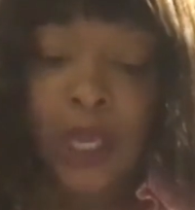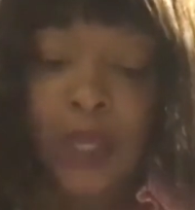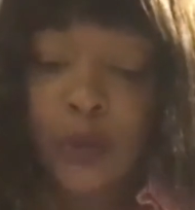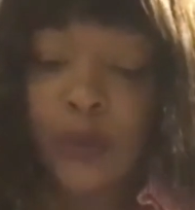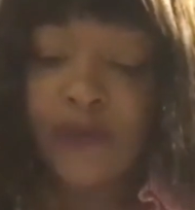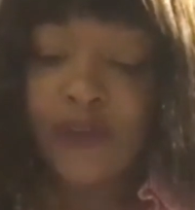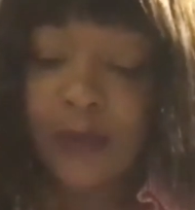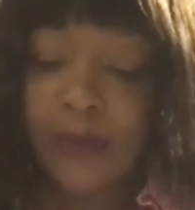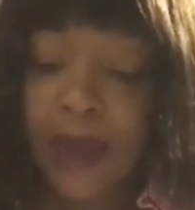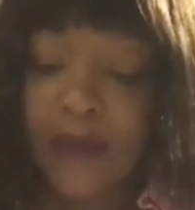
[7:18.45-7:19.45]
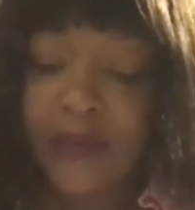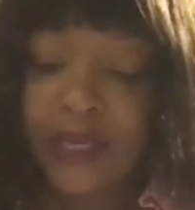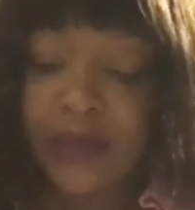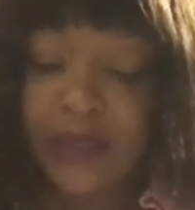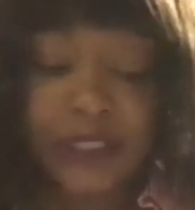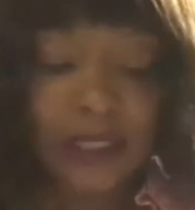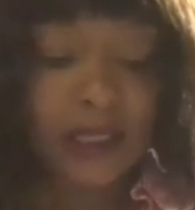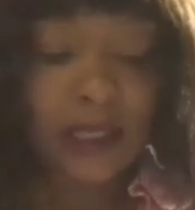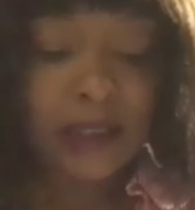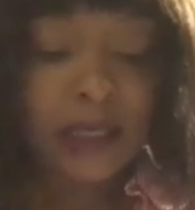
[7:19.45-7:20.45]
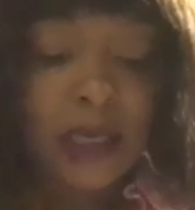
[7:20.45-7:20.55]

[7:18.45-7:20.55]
Through the feedback of the other tenants,